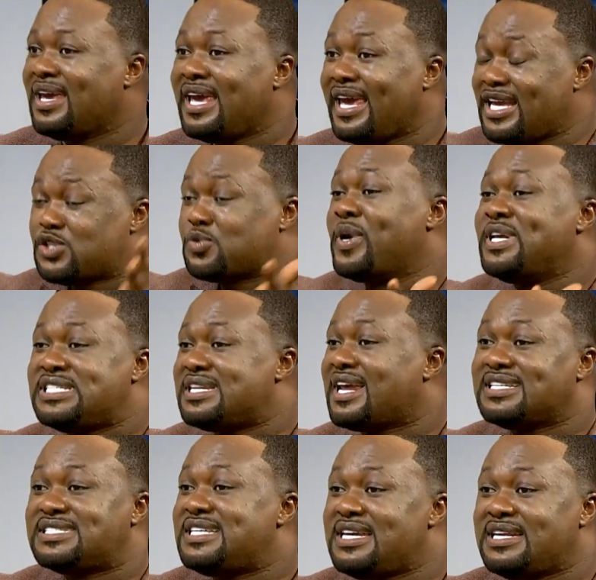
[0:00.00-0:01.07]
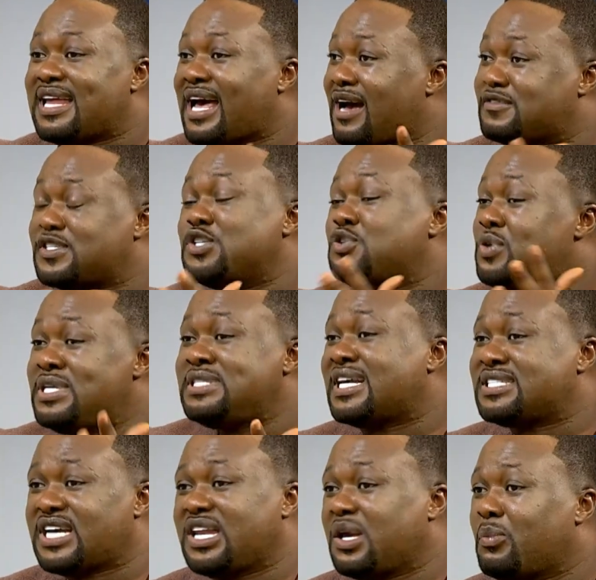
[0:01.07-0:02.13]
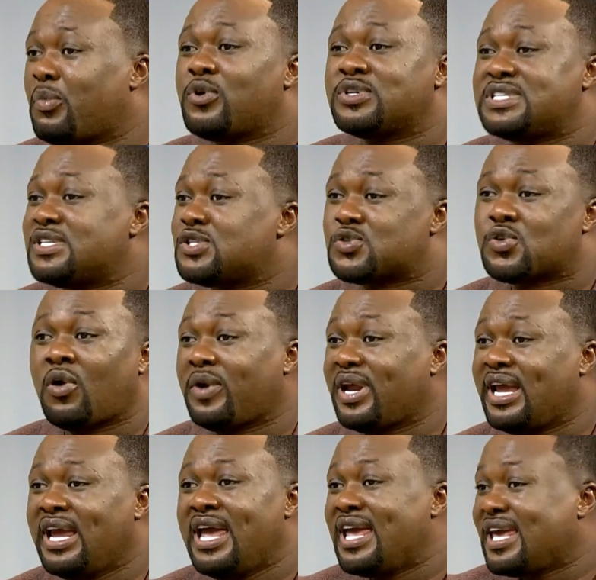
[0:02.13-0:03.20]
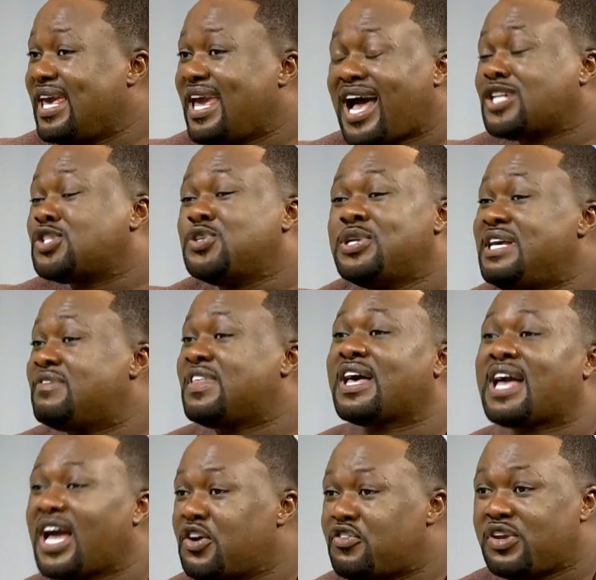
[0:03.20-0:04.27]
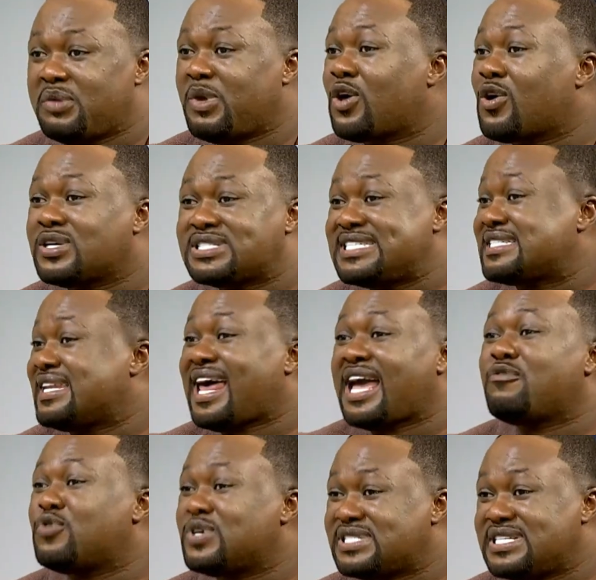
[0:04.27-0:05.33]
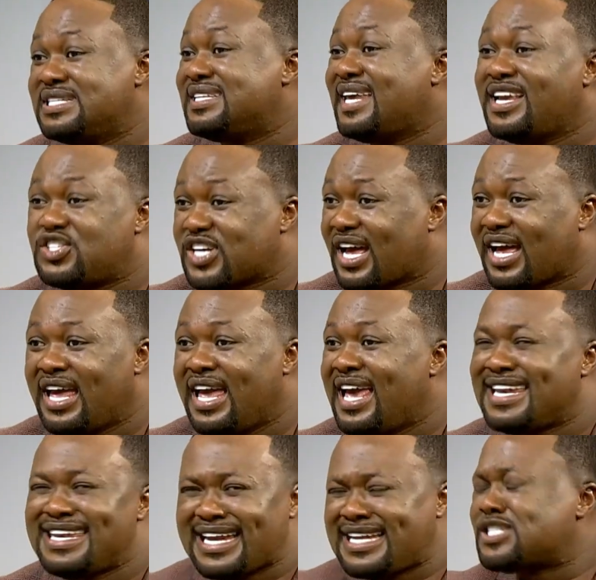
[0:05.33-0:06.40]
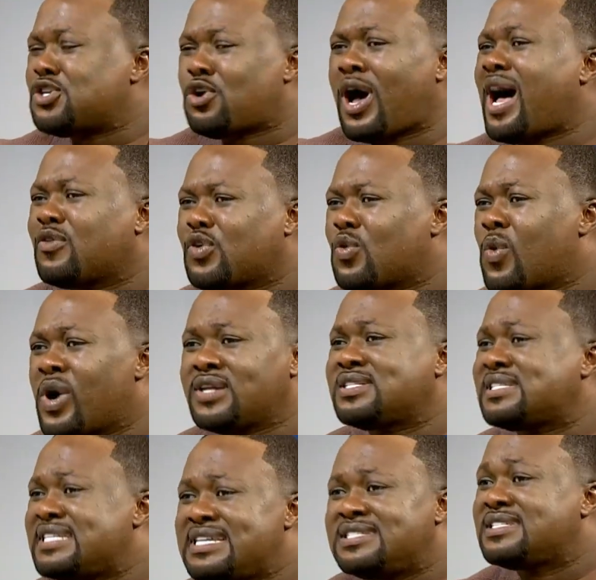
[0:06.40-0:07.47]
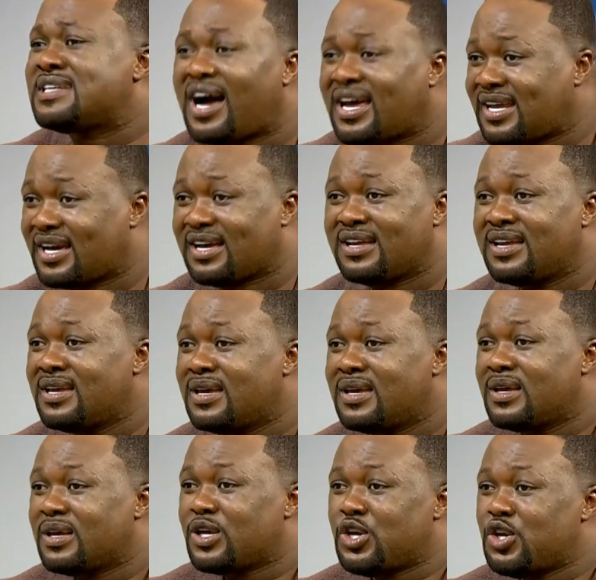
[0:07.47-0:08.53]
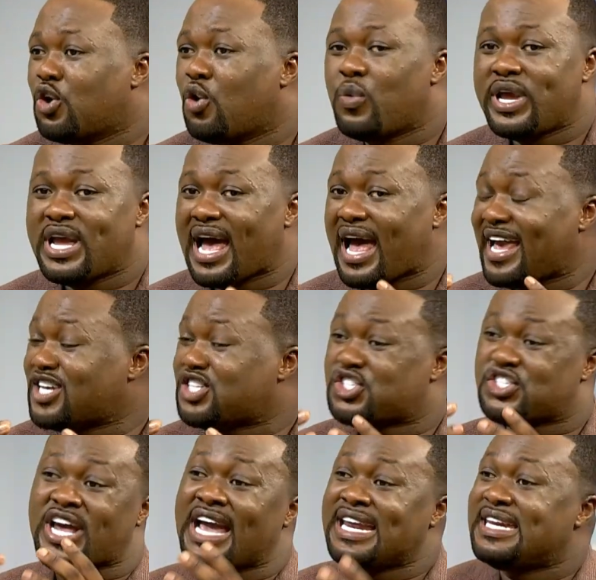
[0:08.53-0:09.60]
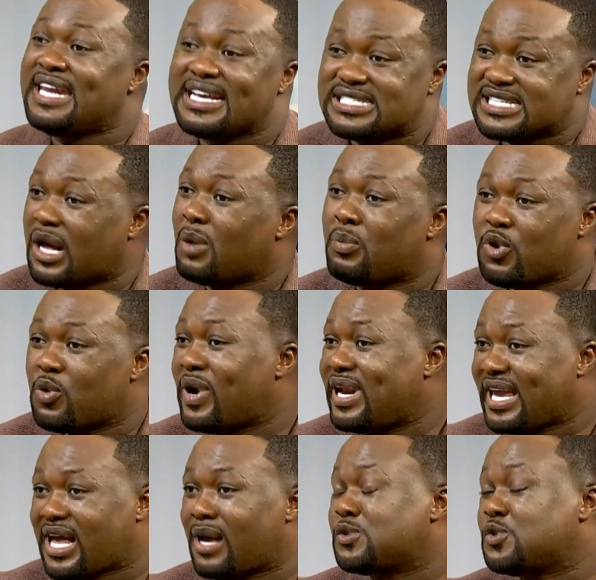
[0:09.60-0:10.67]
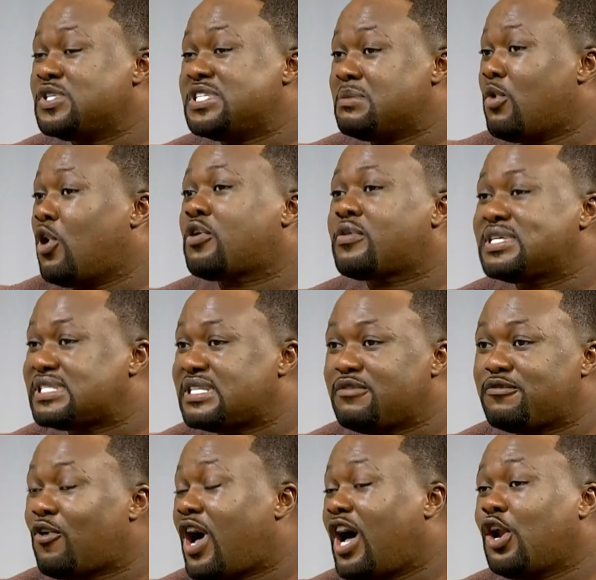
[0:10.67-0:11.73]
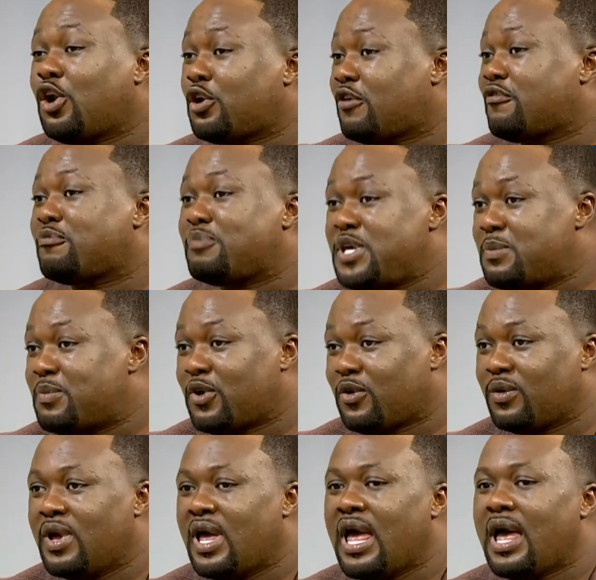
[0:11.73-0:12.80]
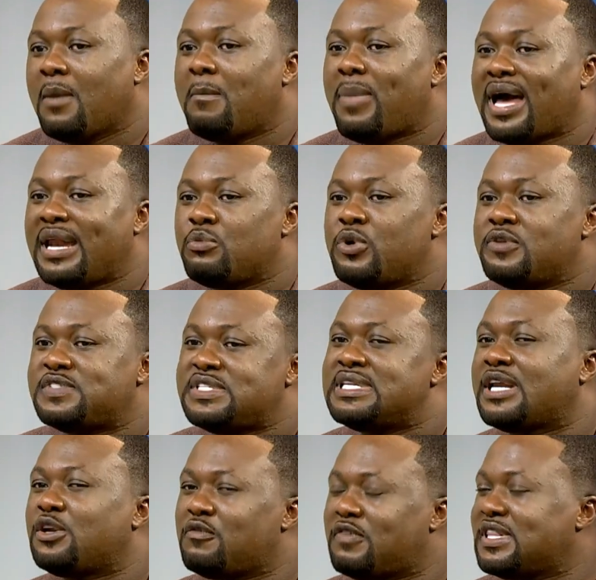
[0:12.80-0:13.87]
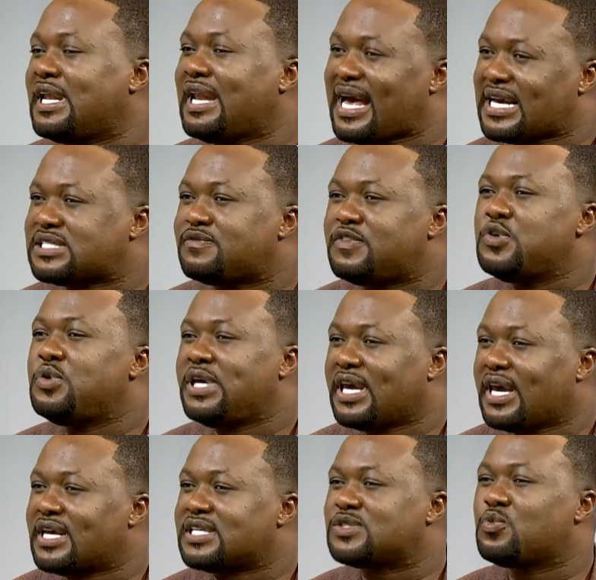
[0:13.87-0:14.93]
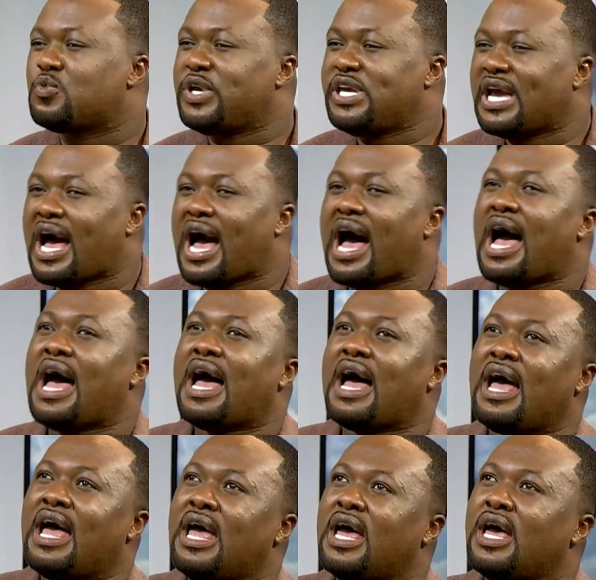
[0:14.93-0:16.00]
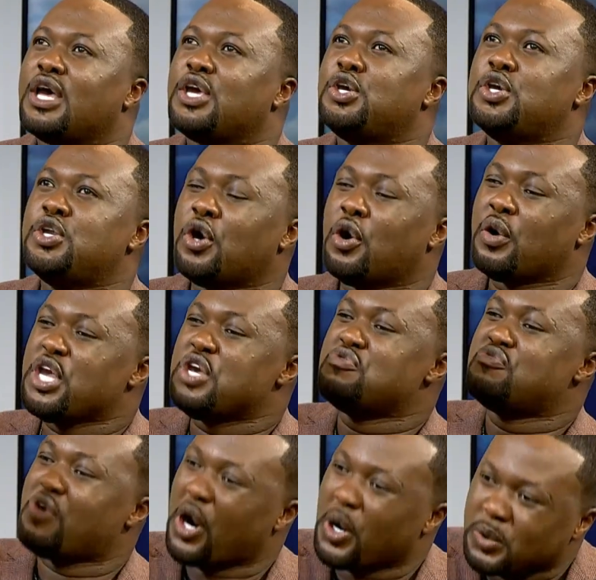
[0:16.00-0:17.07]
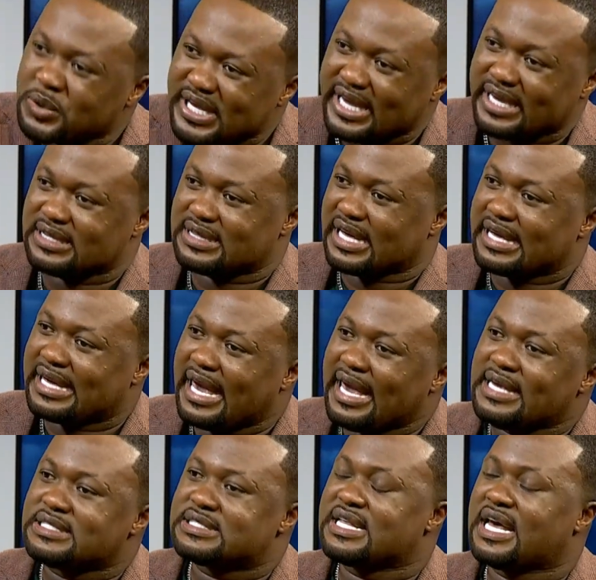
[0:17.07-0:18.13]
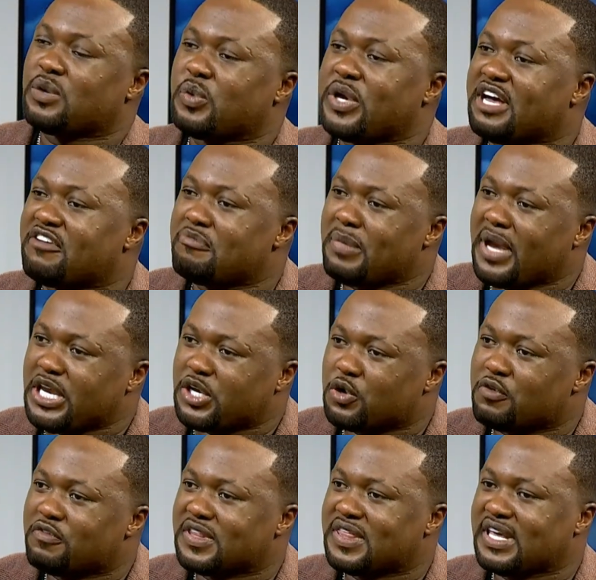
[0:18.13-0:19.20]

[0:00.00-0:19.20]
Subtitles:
In 2019, after doing such an important story, he had to leave the country because his life was in danger. That is not how the world sees Ghana. You know, we are a shining example when it comes to democracy for a lot of people. But we've seen that over the last few years, we are, you know, eroding the gains that we have made over the